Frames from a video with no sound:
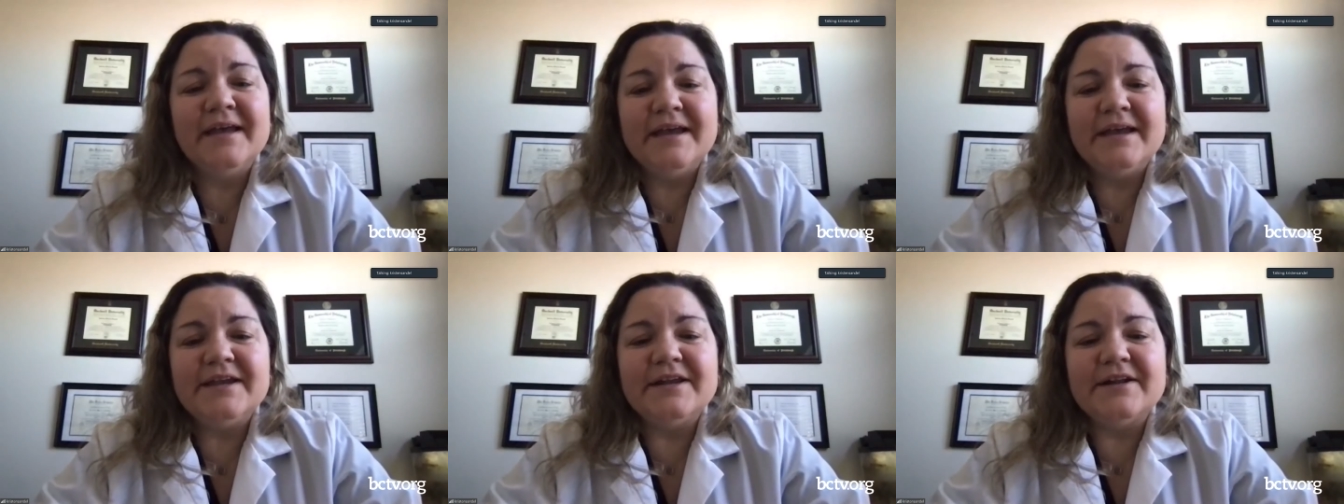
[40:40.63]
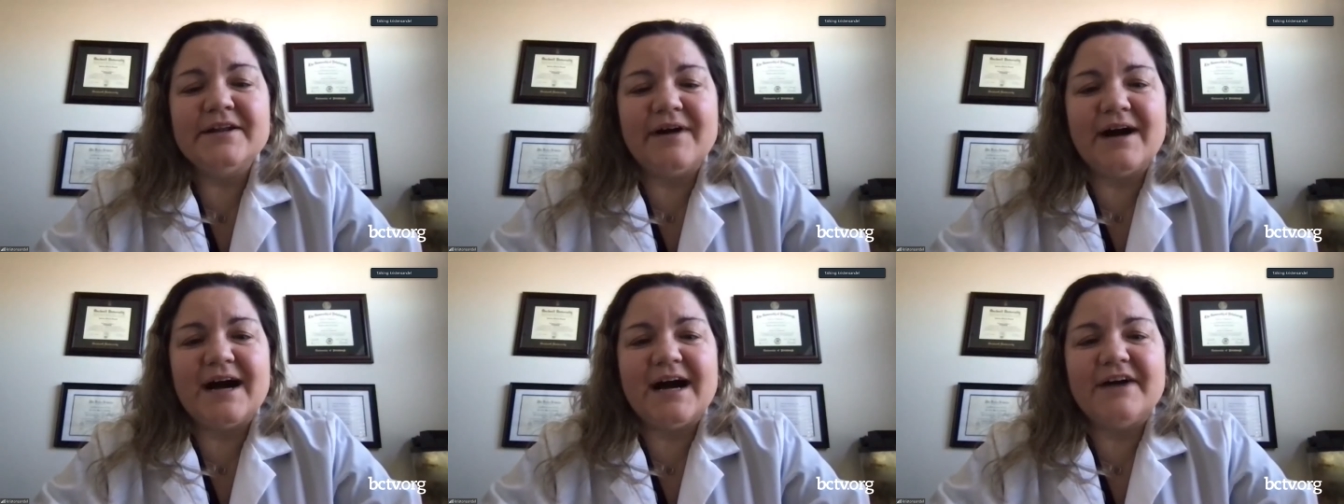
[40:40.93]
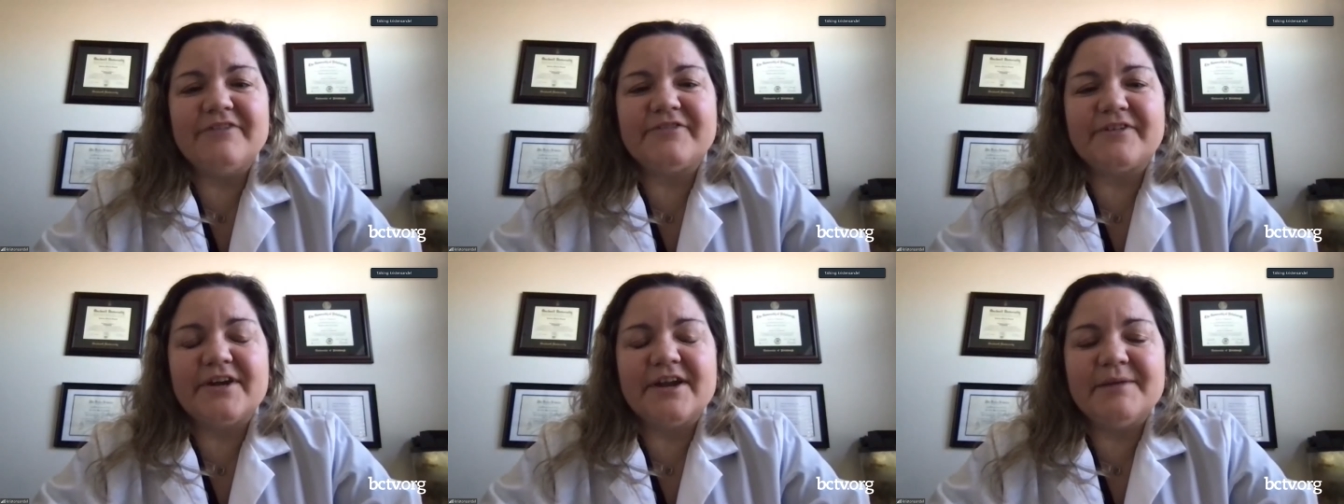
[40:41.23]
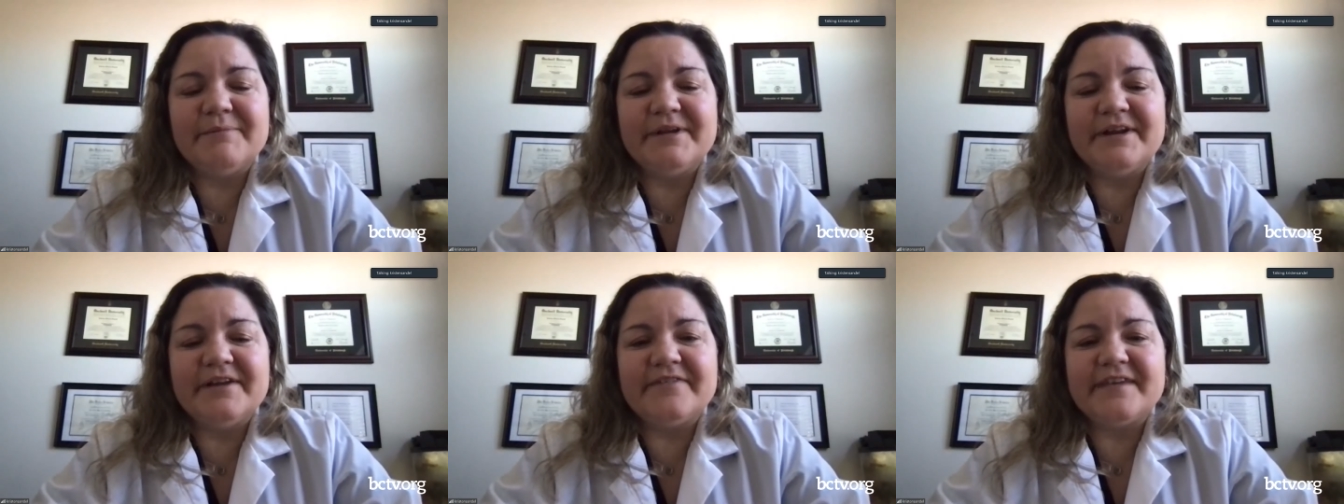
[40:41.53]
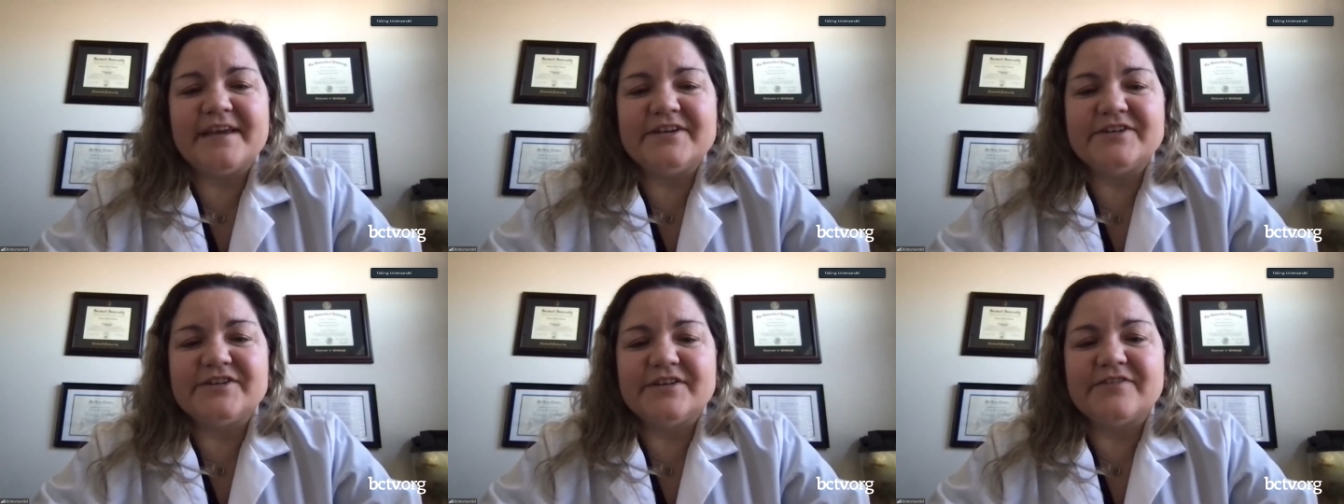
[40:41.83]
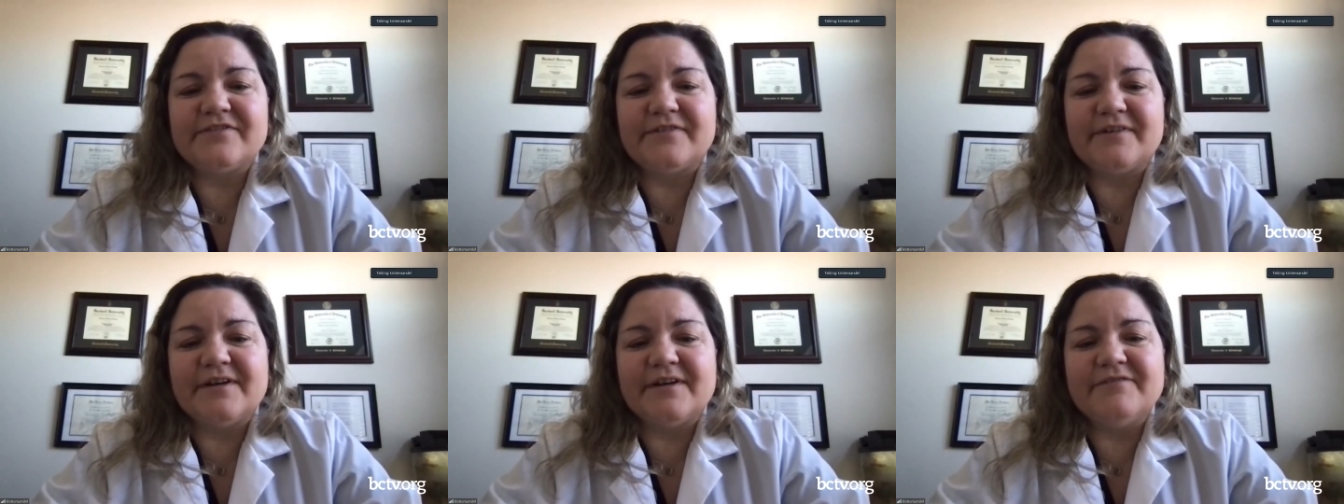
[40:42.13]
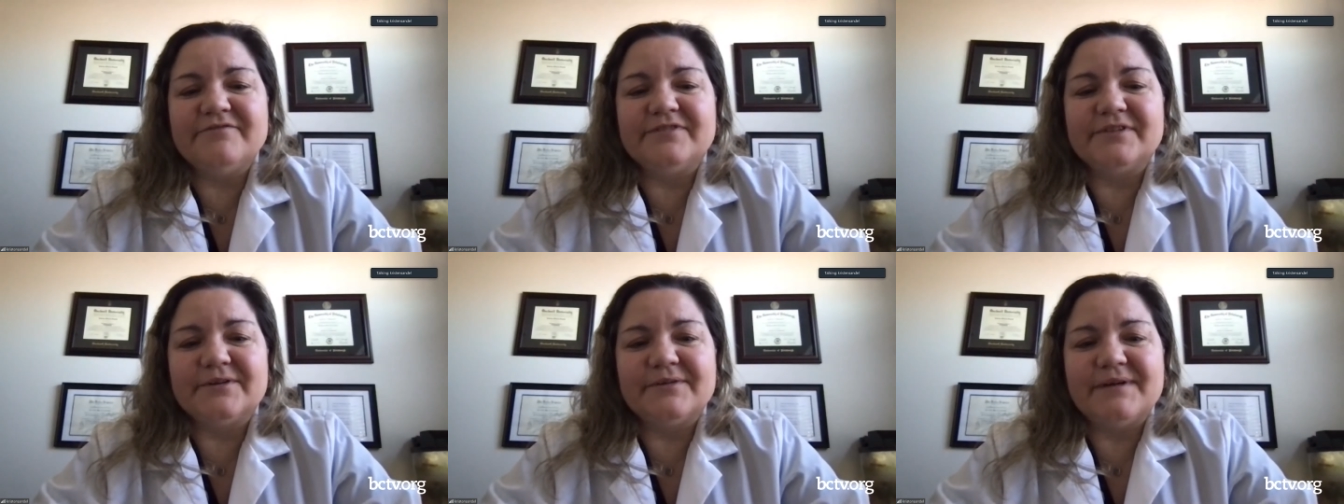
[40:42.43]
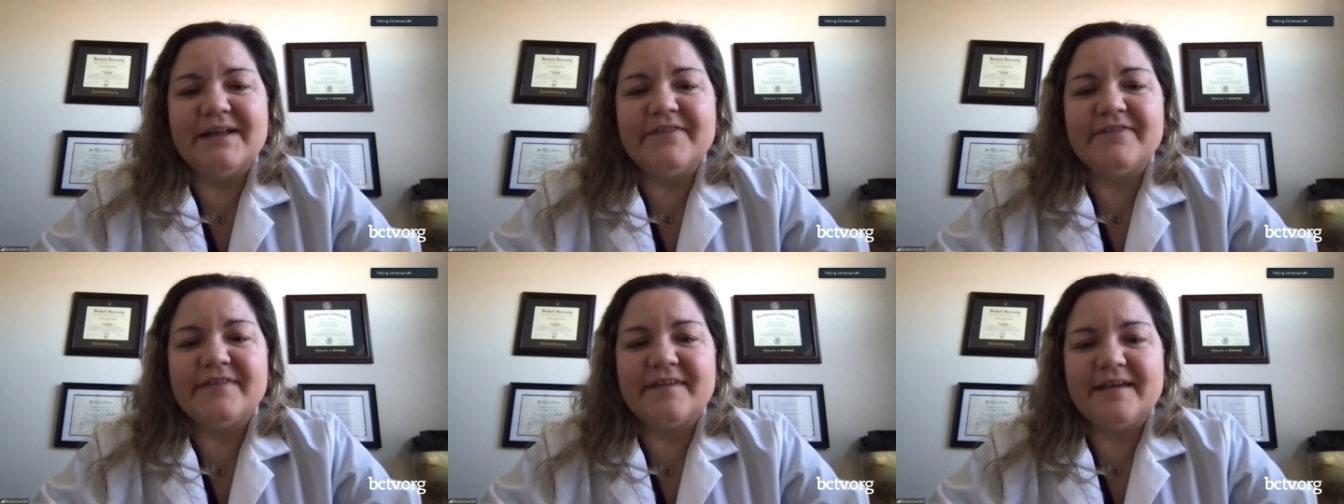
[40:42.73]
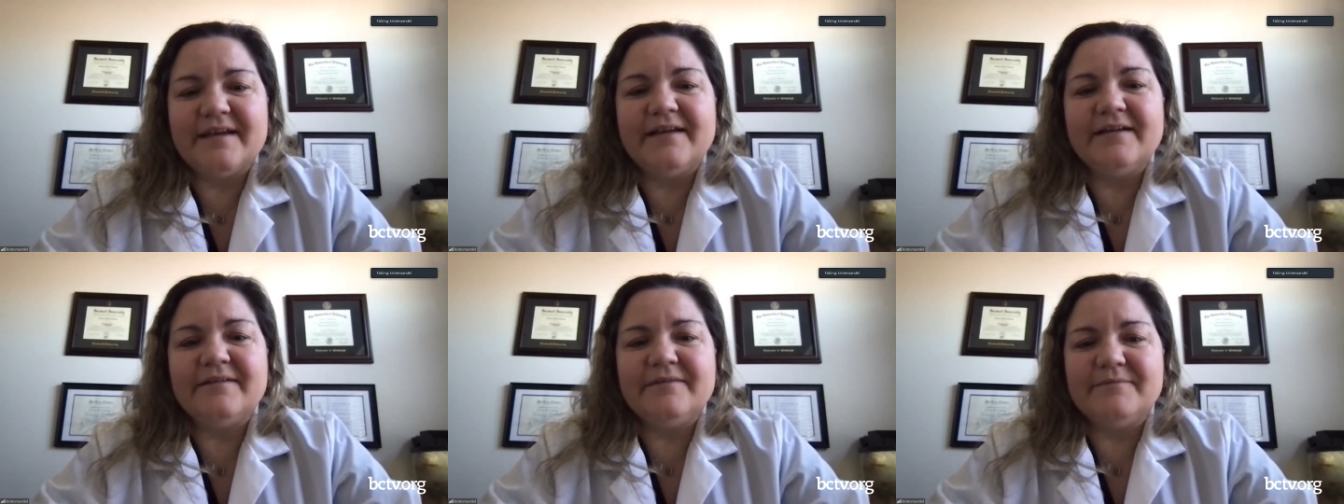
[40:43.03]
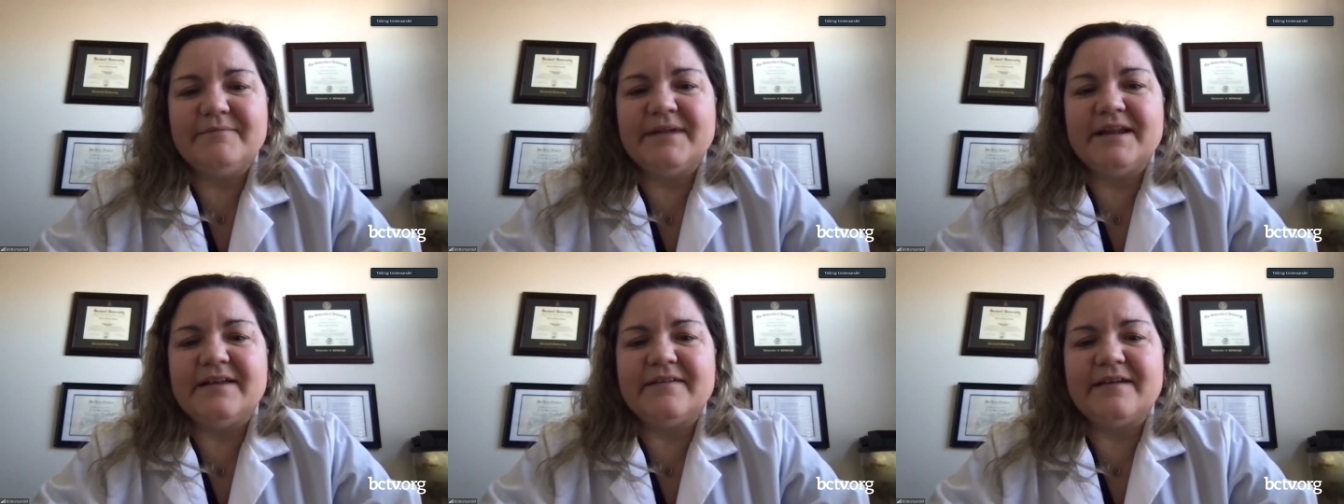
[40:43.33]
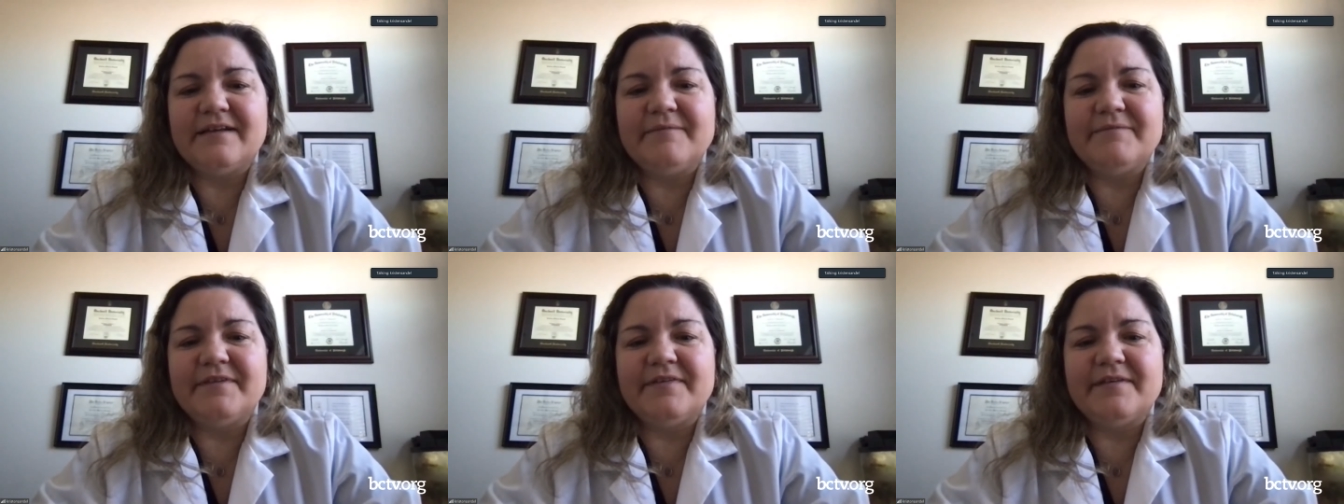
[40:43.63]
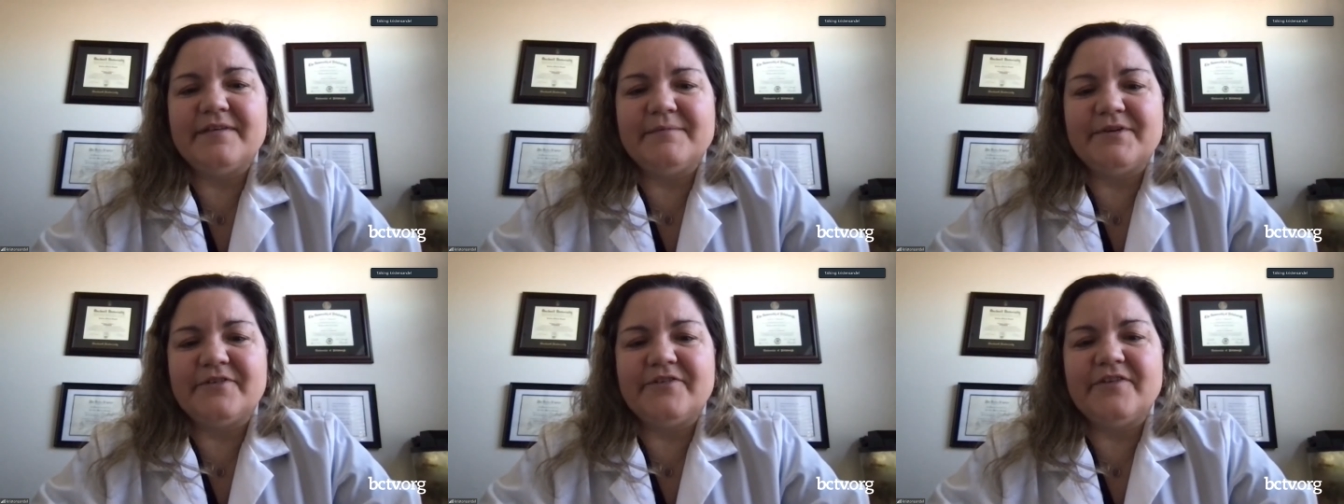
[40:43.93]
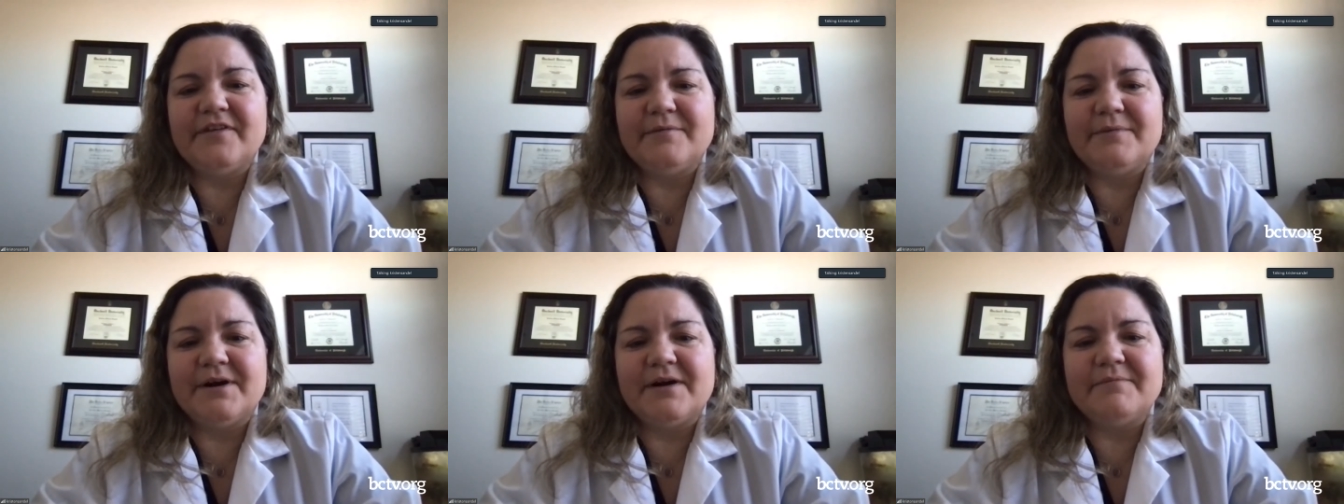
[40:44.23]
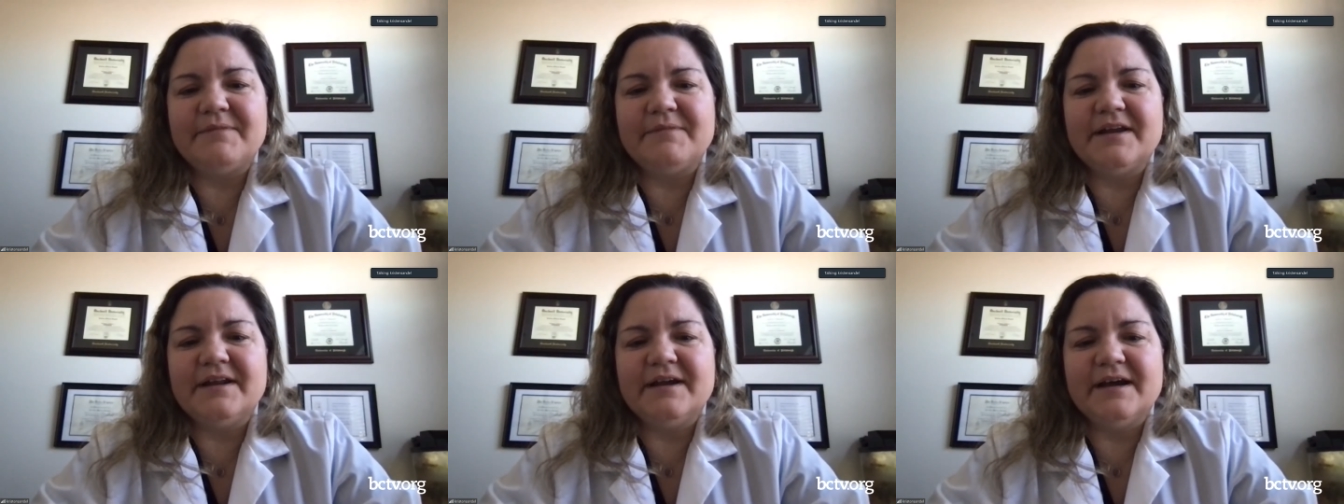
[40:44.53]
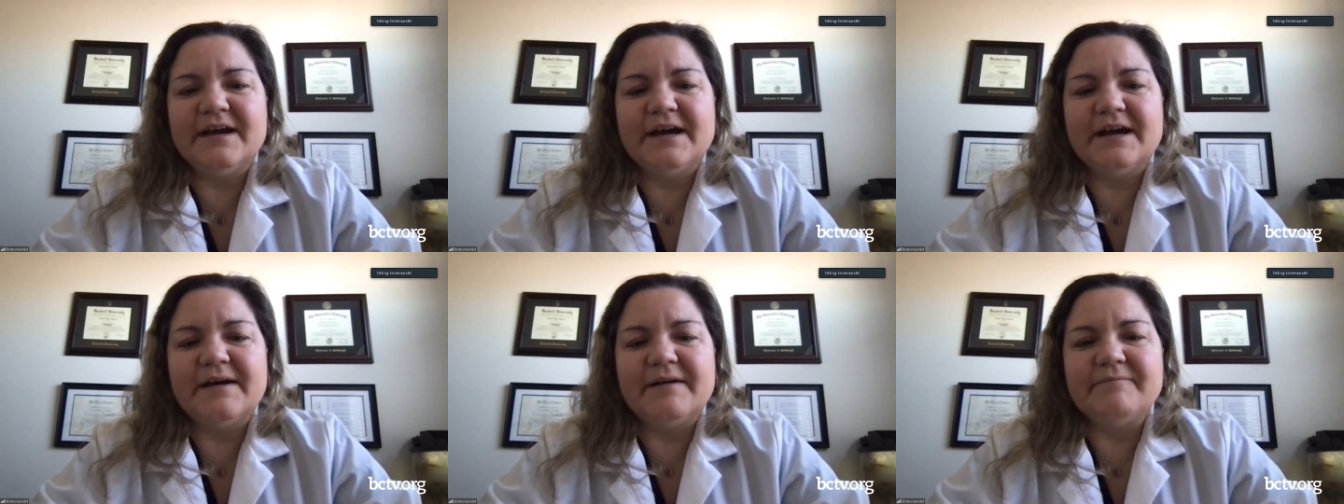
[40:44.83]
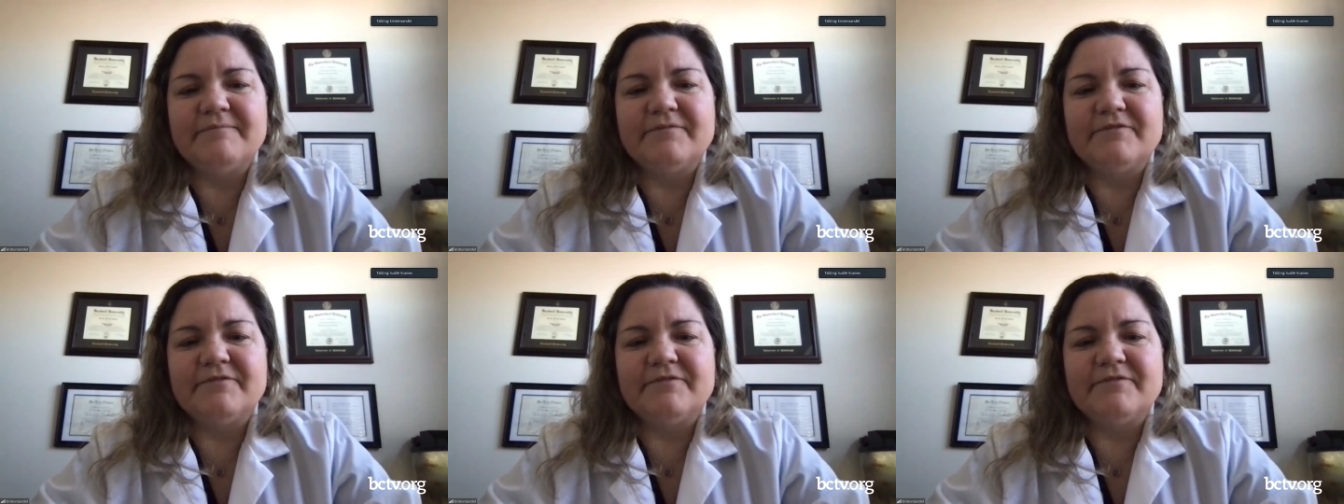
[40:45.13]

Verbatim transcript: you know, offer immunizations for influenza many times in the emergency department um,